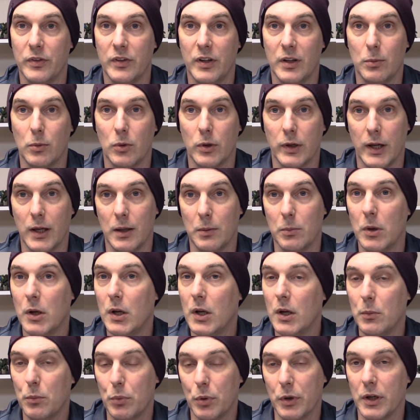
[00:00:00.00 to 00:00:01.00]
table game,
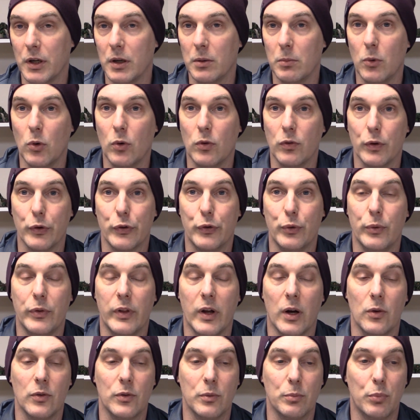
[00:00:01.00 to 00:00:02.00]
putting them over
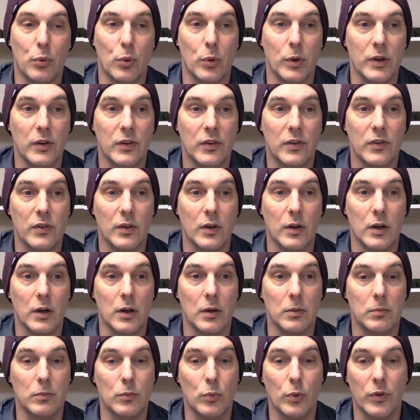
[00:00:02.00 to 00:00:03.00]
2,000 points
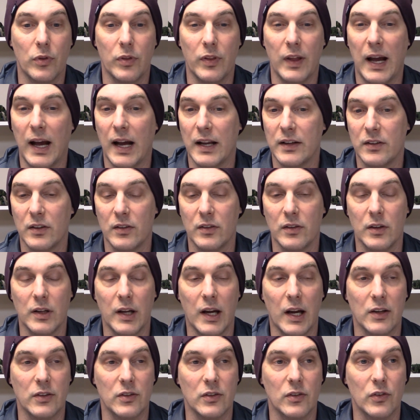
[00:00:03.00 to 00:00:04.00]
with that and the
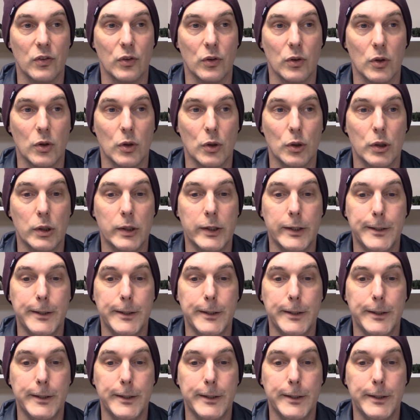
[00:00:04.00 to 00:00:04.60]
Ashen Circle.